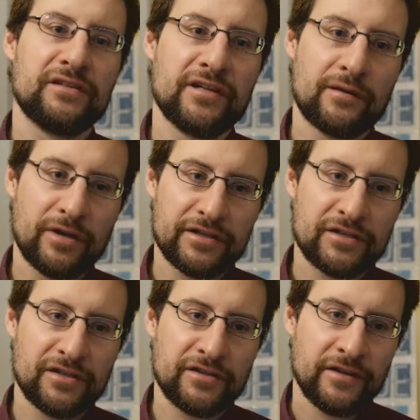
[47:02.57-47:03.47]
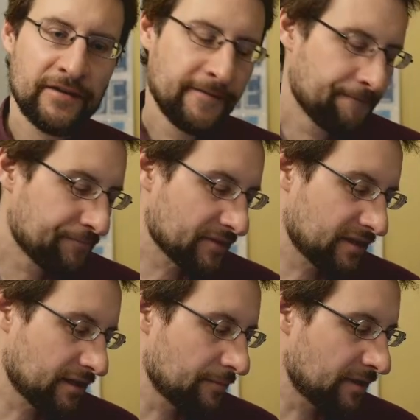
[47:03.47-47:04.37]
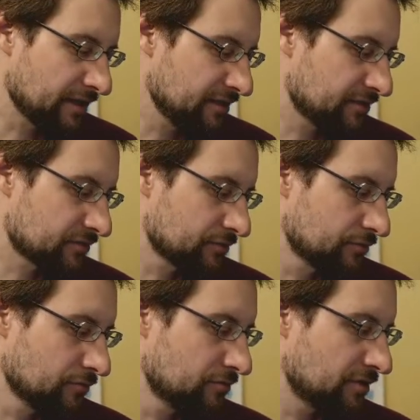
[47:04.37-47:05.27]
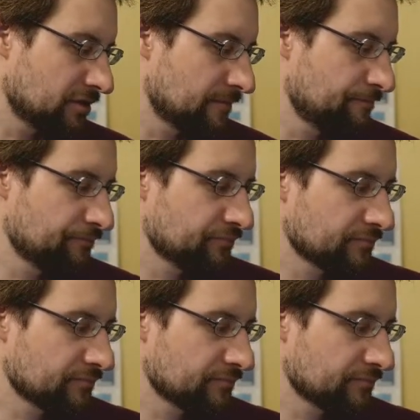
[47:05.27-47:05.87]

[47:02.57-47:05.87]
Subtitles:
gigabyte kit, I need to,